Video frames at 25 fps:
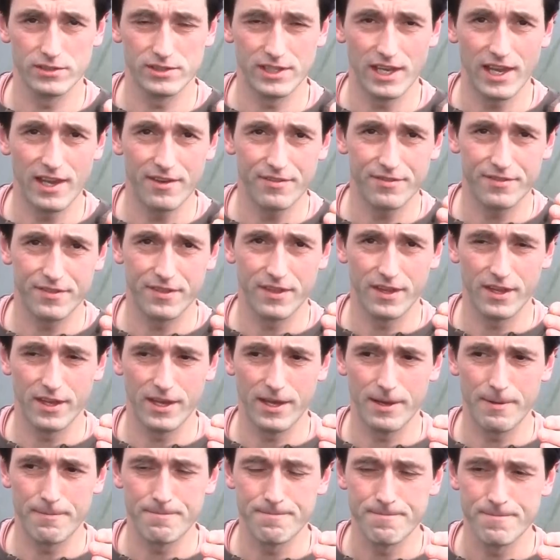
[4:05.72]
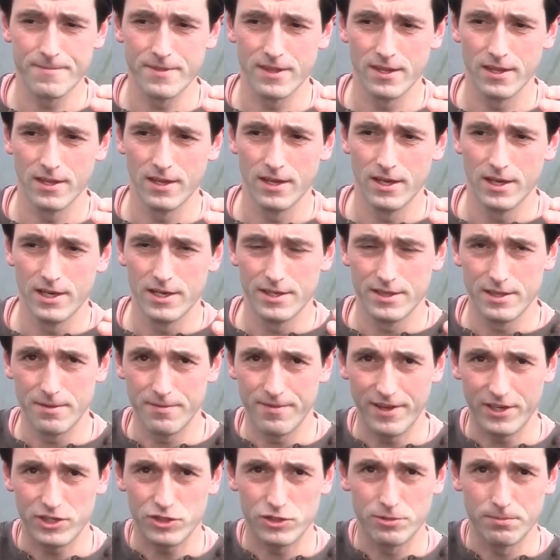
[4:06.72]
Say if the
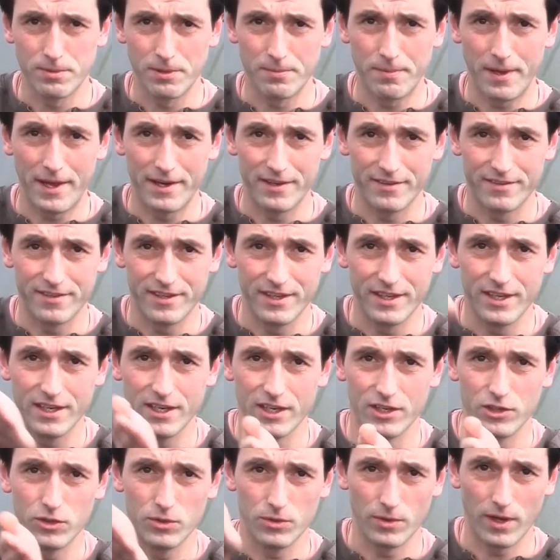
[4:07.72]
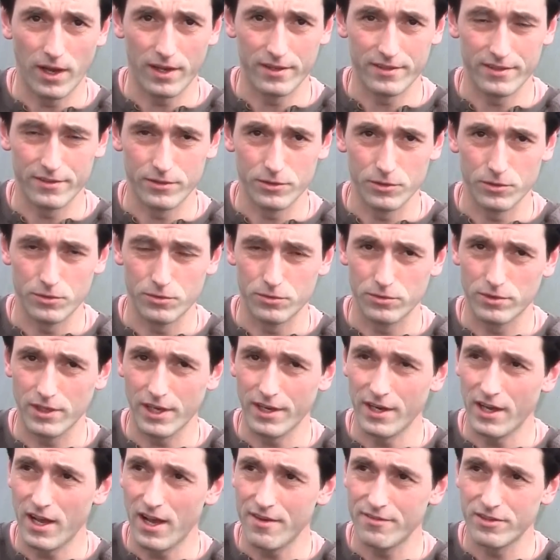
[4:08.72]
vegetable bed is here, you
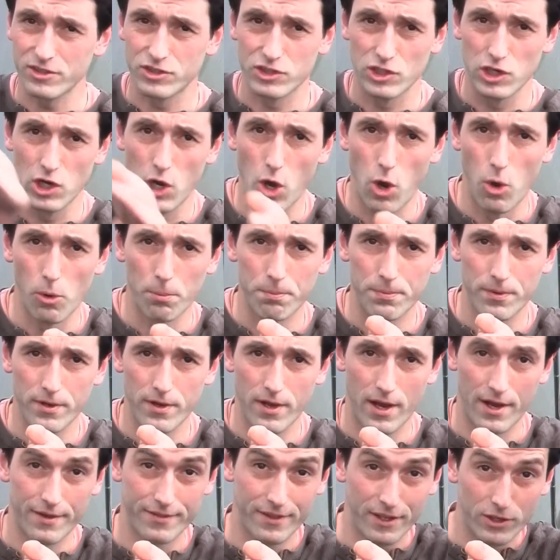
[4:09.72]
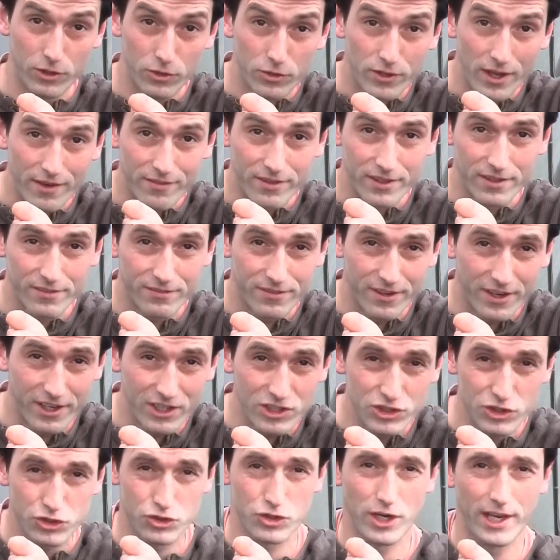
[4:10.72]
kind of have a slope, and then you'd have a
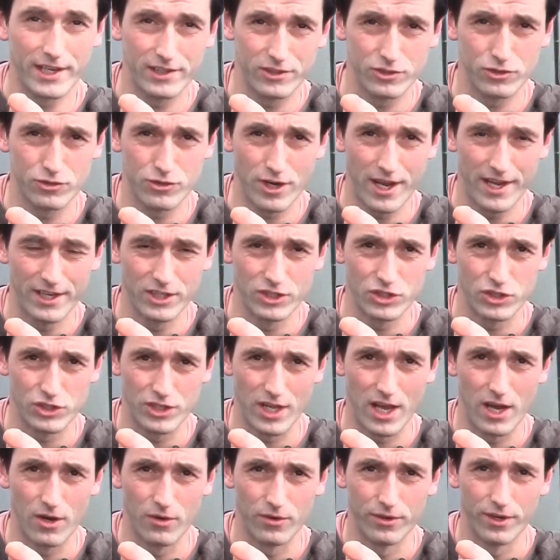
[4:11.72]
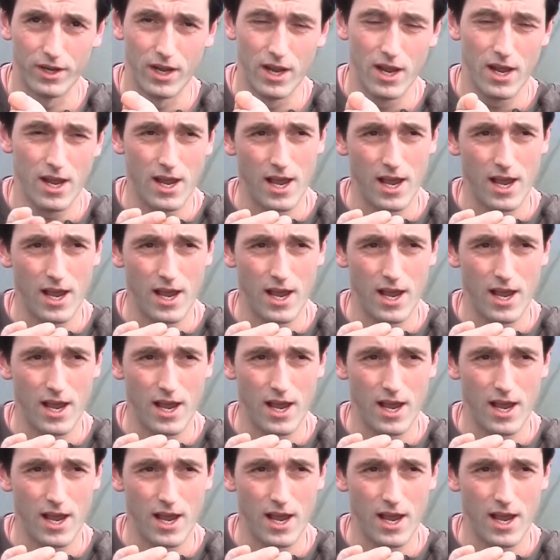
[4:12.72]
very straight trench down,